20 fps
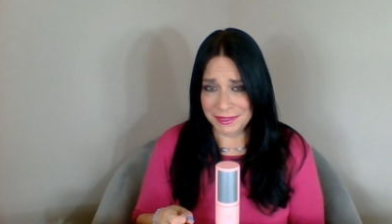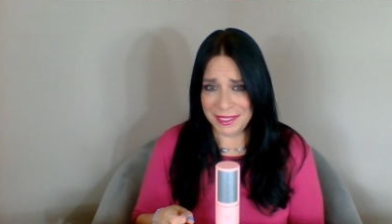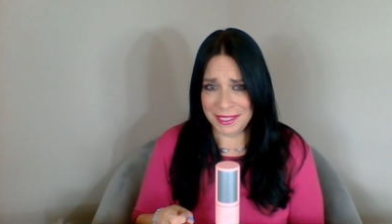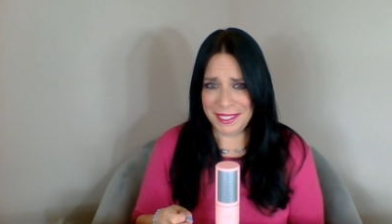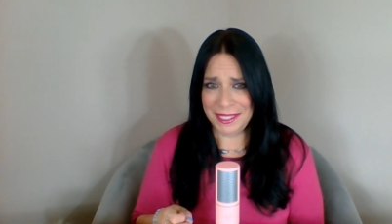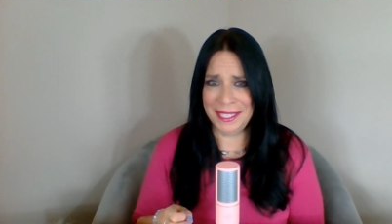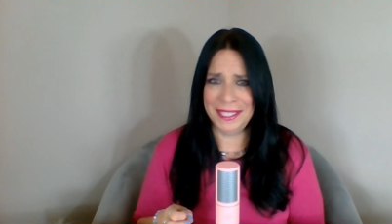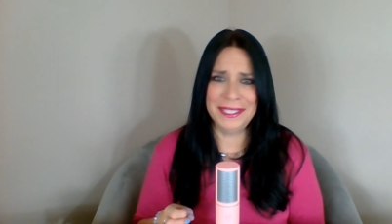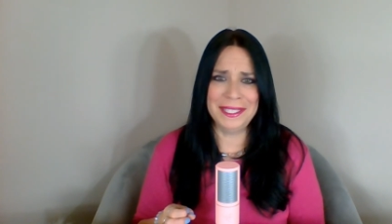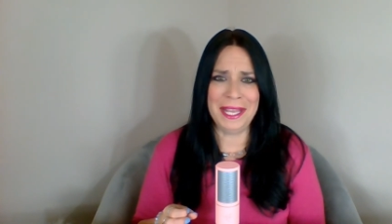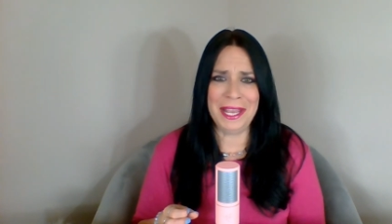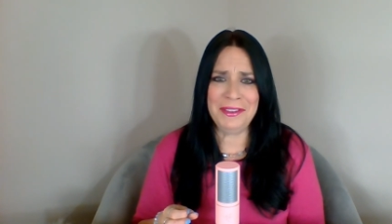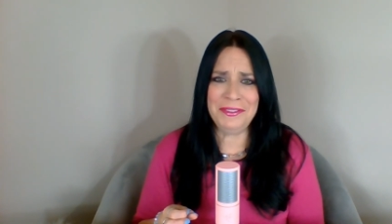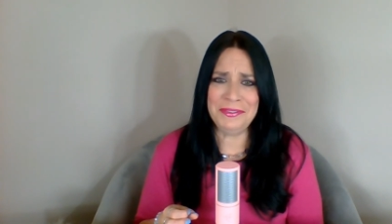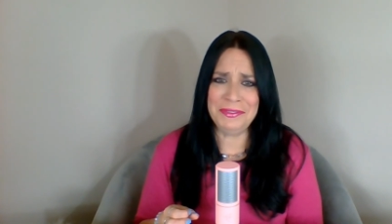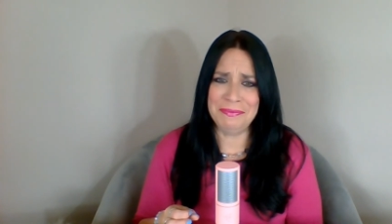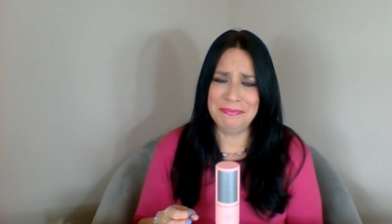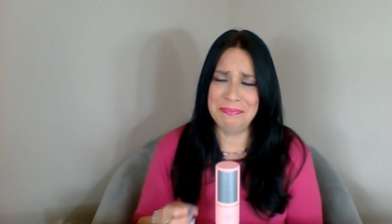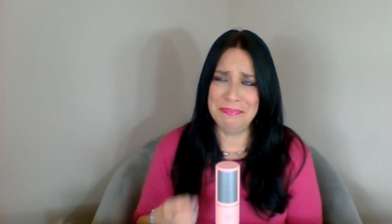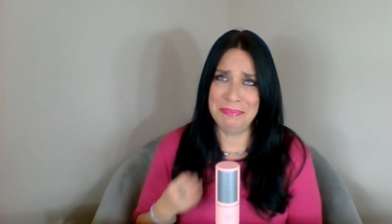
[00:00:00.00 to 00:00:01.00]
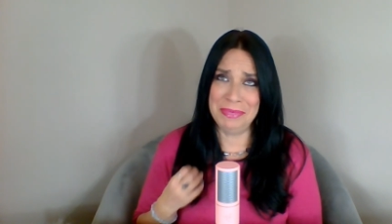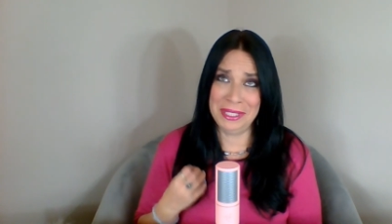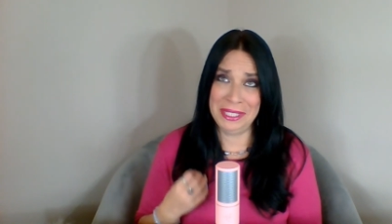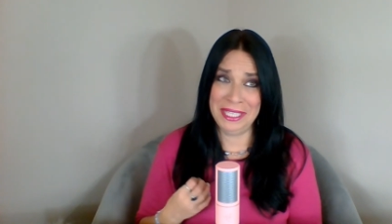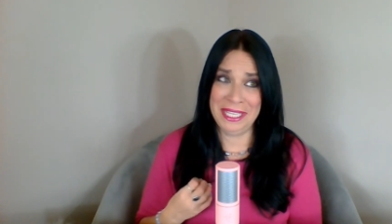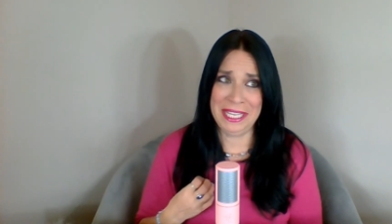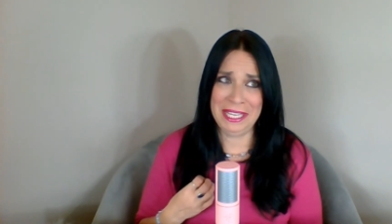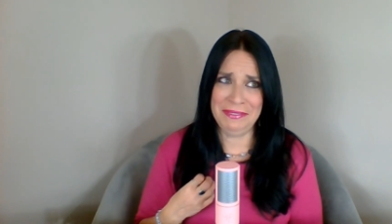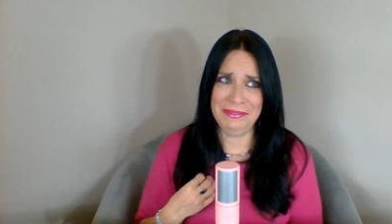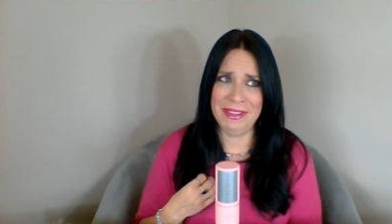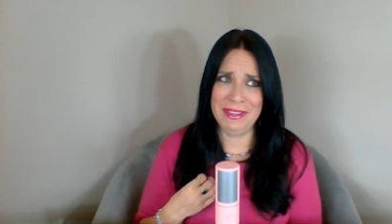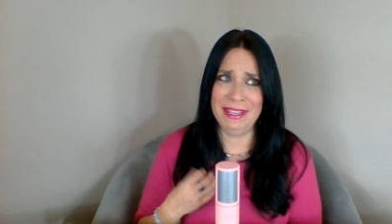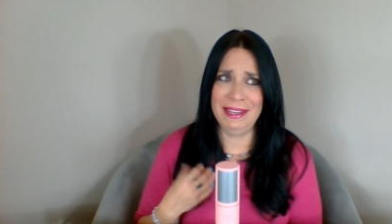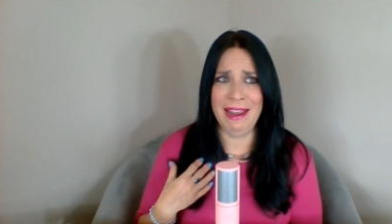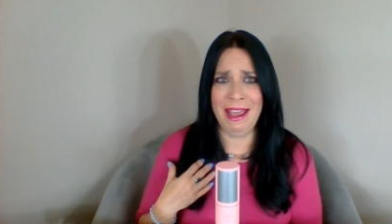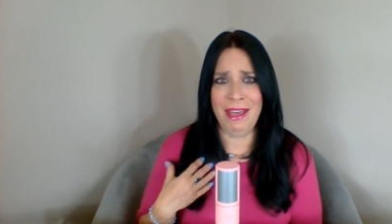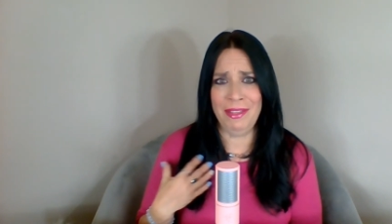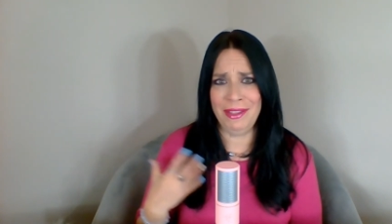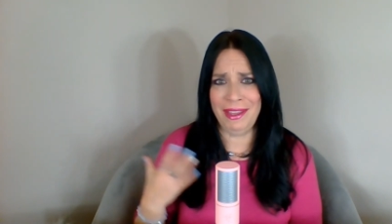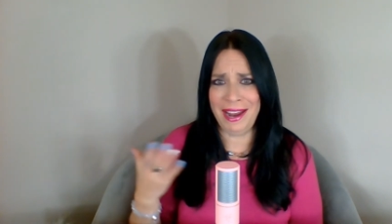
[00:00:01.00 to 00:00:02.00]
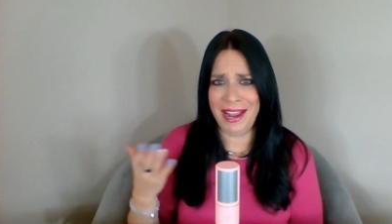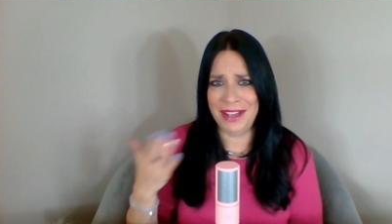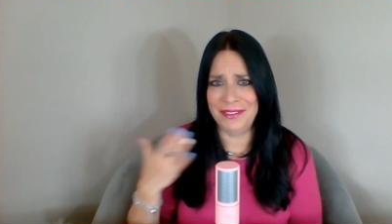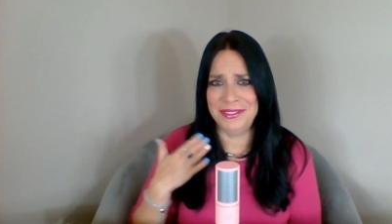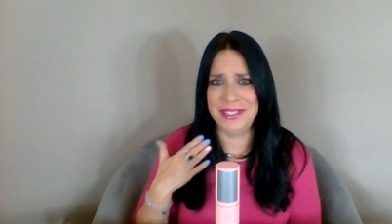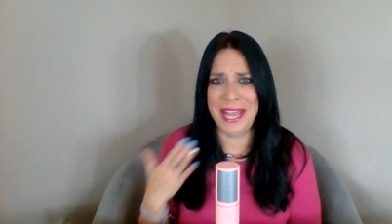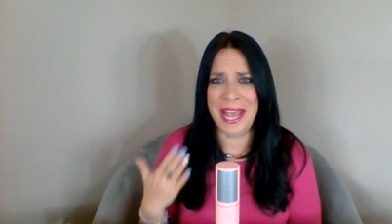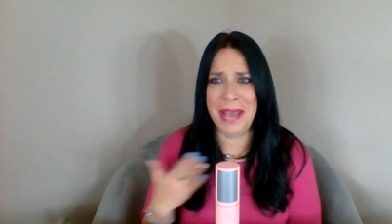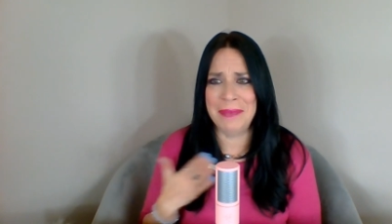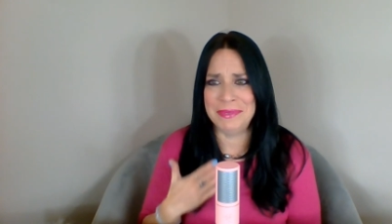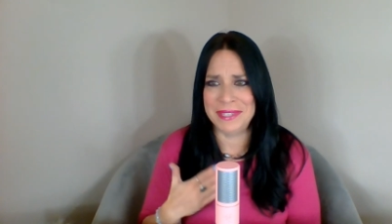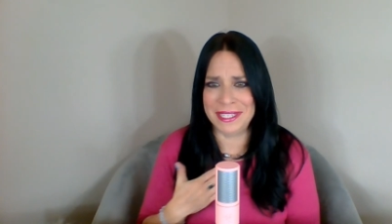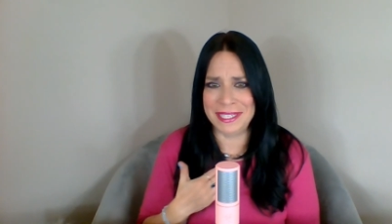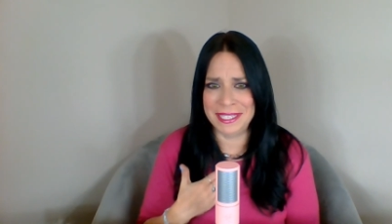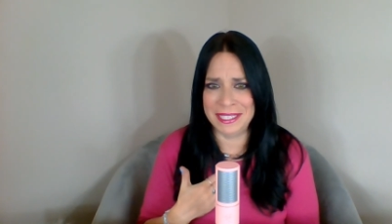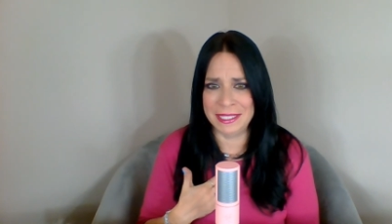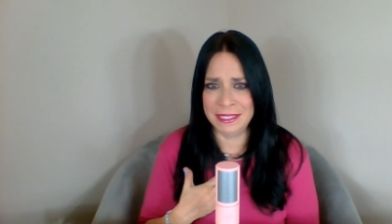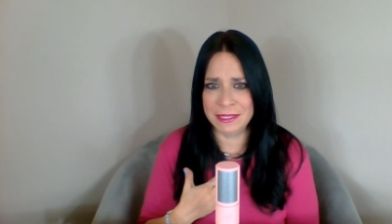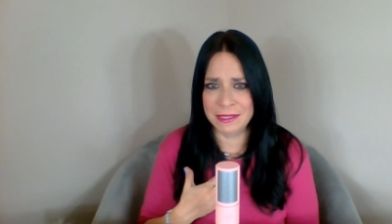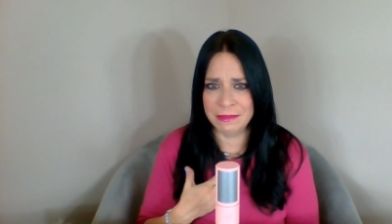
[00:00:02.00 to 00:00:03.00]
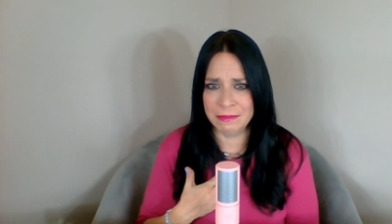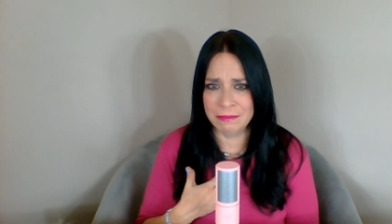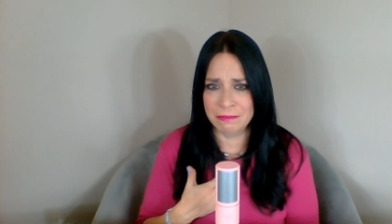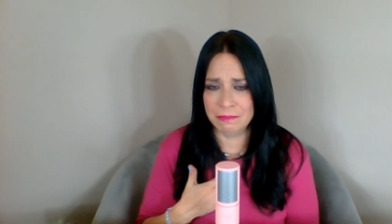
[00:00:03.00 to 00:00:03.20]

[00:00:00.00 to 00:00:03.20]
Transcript: Because I believe that now that I have tapped in